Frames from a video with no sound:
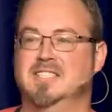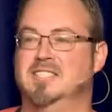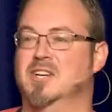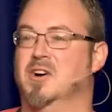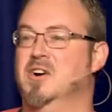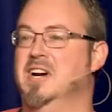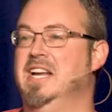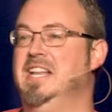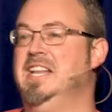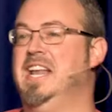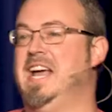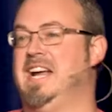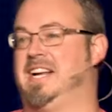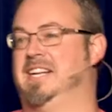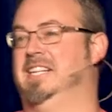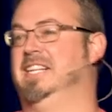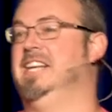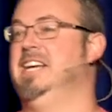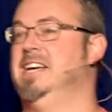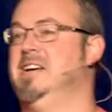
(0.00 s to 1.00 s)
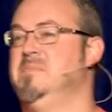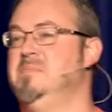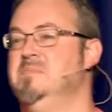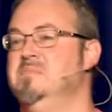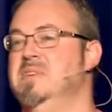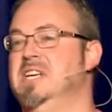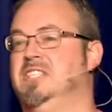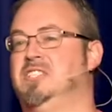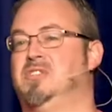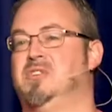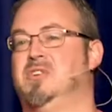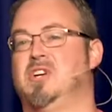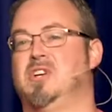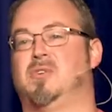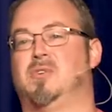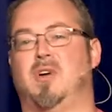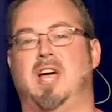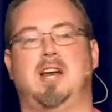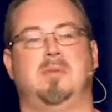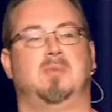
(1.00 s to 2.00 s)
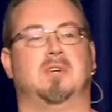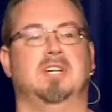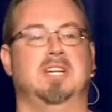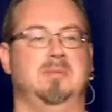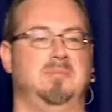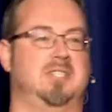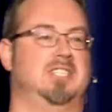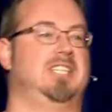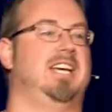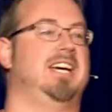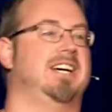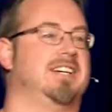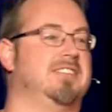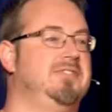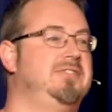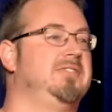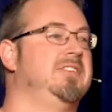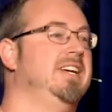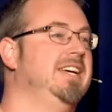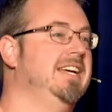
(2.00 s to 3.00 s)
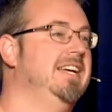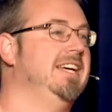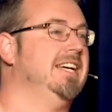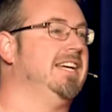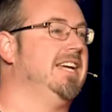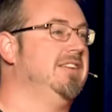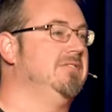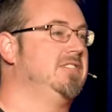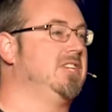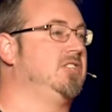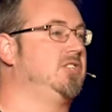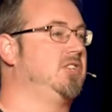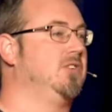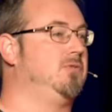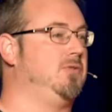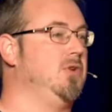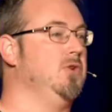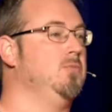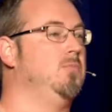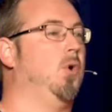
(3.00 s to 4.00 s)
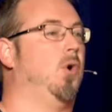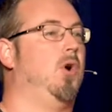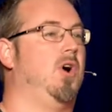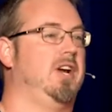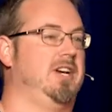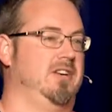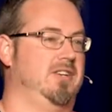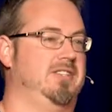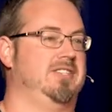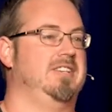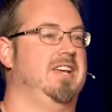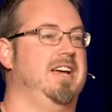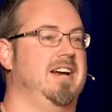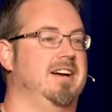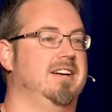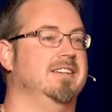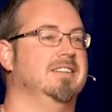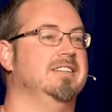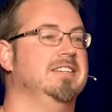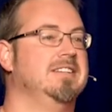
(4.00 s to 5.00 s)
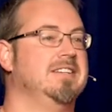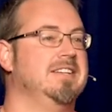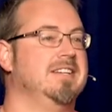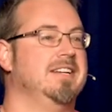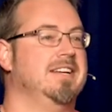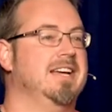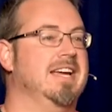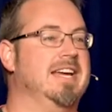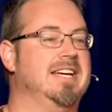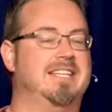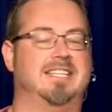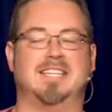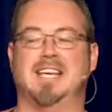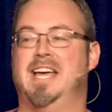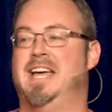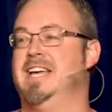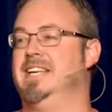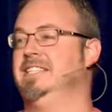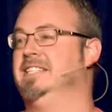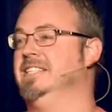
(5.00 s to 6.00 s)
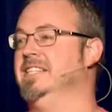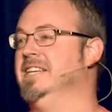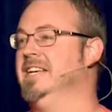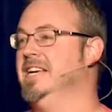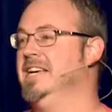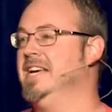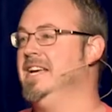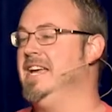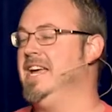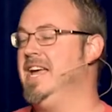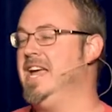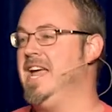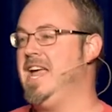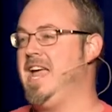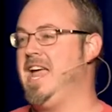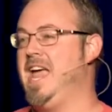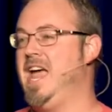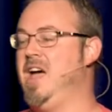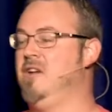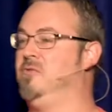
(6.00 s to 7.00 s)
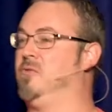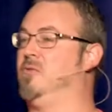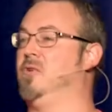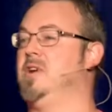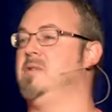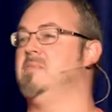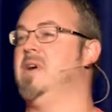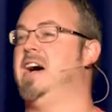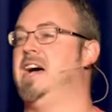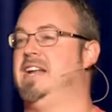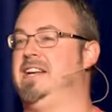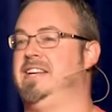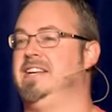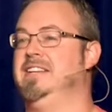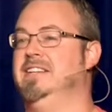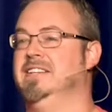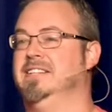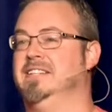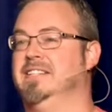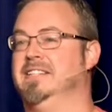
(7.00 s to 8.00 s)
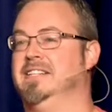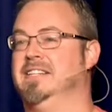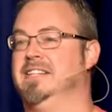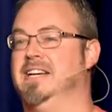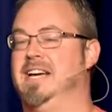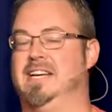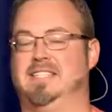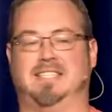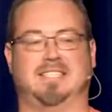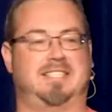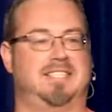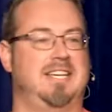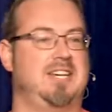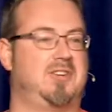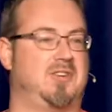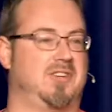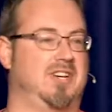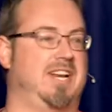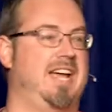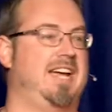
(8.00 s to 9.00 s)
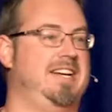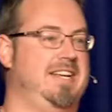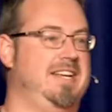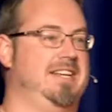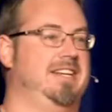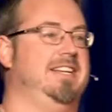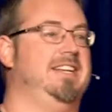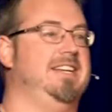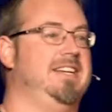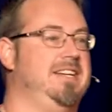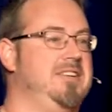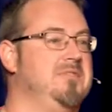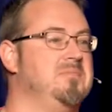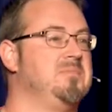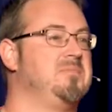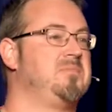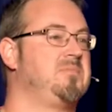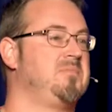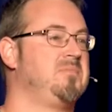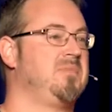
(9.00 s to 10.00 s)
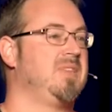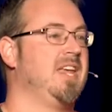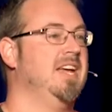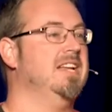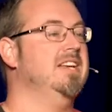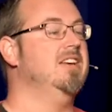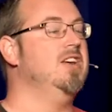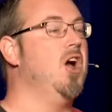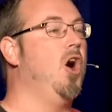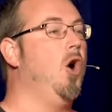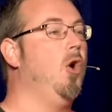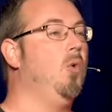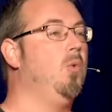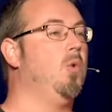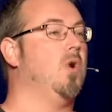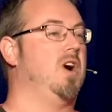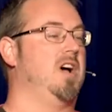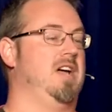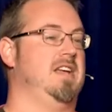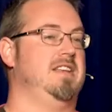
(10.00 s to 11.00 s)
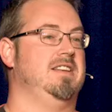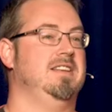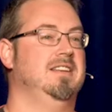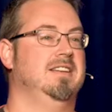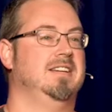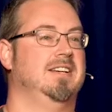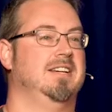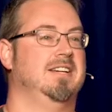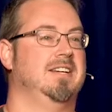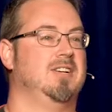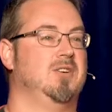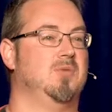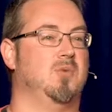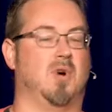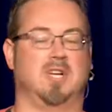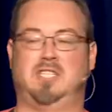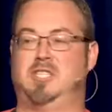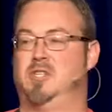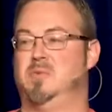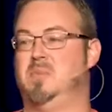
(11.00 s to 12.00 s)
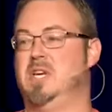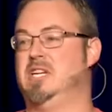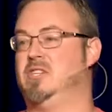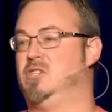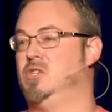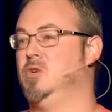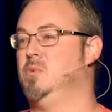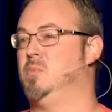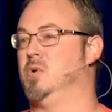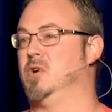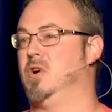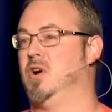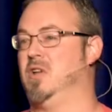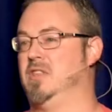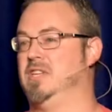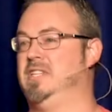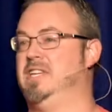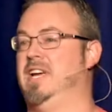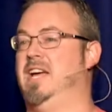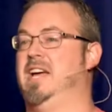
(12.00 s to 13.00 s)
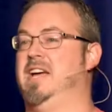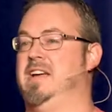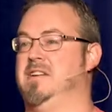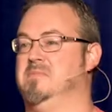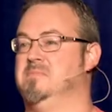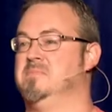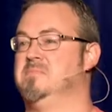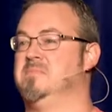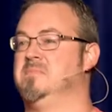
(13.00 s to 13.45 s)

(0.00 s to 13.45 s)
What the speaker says: So in that clip, Mr. Incredible himself gives us a few pointers there. He says, everybody has a secret identity. No one wants to be super all the time.